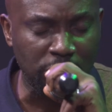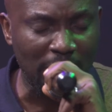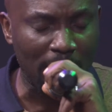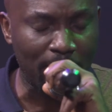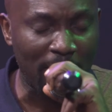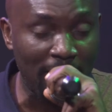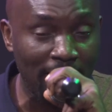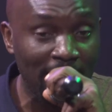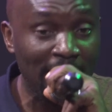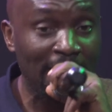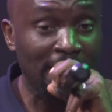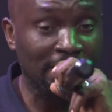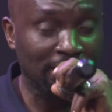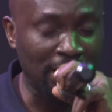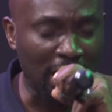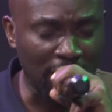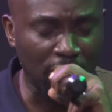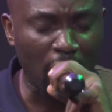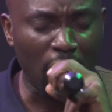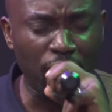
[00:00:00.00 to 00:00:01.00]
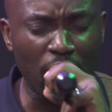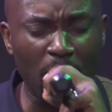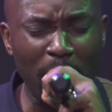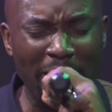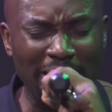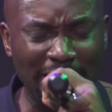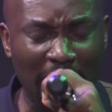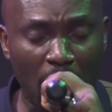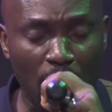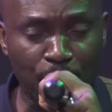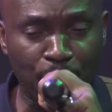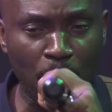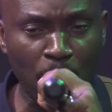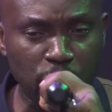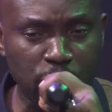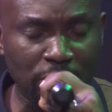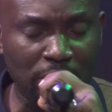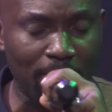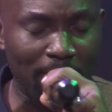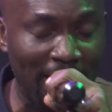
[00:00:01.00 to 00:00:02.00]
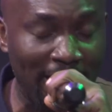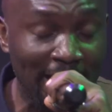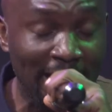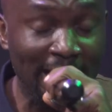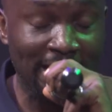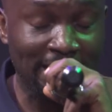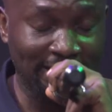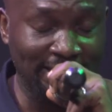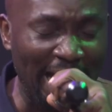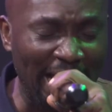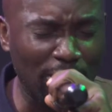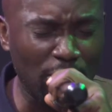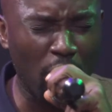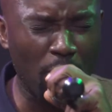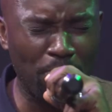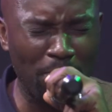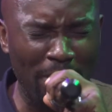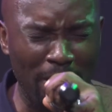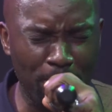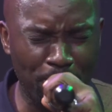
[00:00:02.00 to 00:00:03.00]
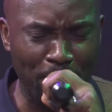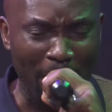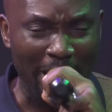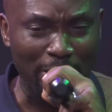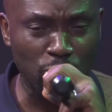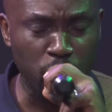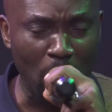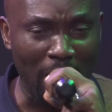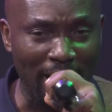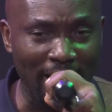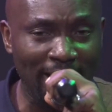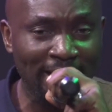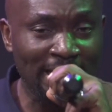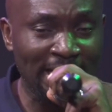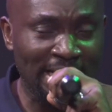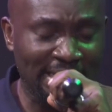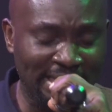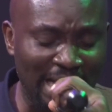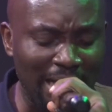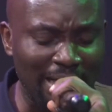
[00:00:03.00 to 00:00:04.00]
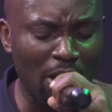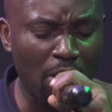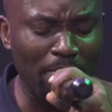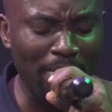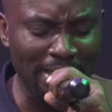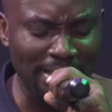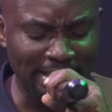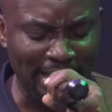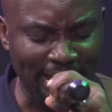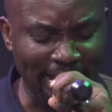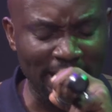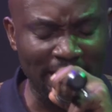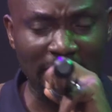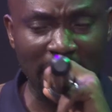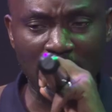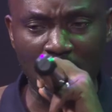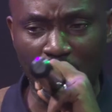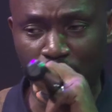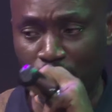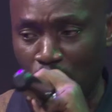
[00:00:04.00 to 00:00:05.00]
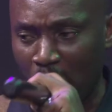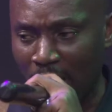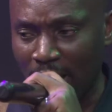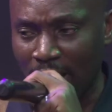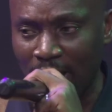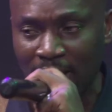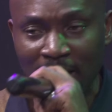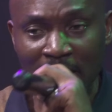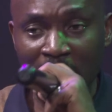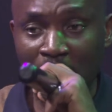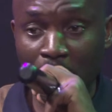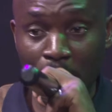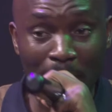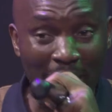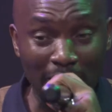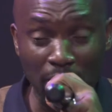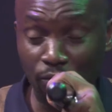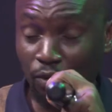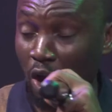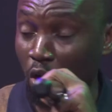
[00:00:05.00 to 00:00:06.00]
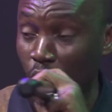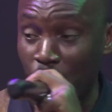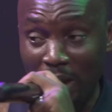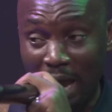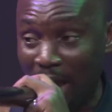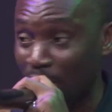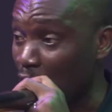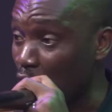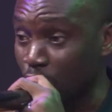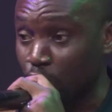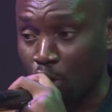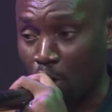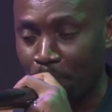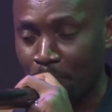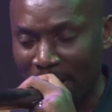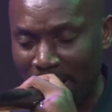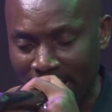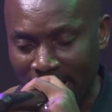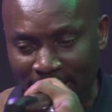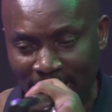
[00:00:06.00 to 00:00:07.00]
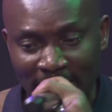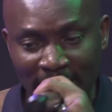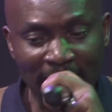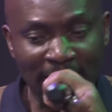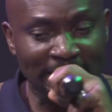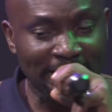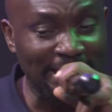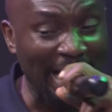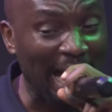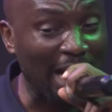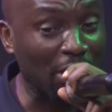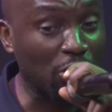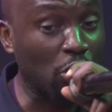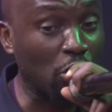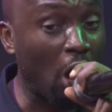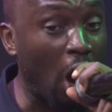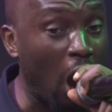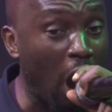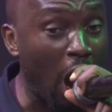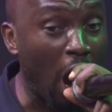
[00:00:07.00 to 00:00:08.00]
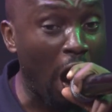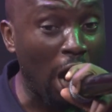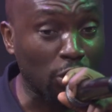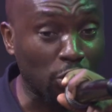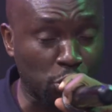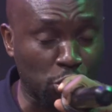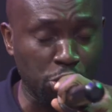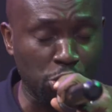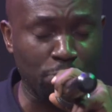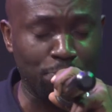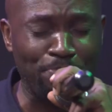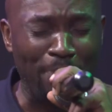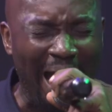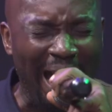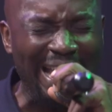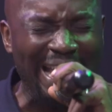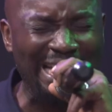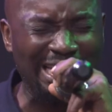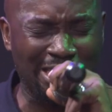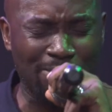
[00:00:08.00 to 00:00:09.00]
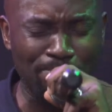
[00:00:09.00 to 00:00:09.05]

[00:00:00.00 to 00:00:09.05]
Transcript: them. The government have pushed them. They are not being paid well. They are not being taken care of well. Man of God, we are going to pray that God should, by His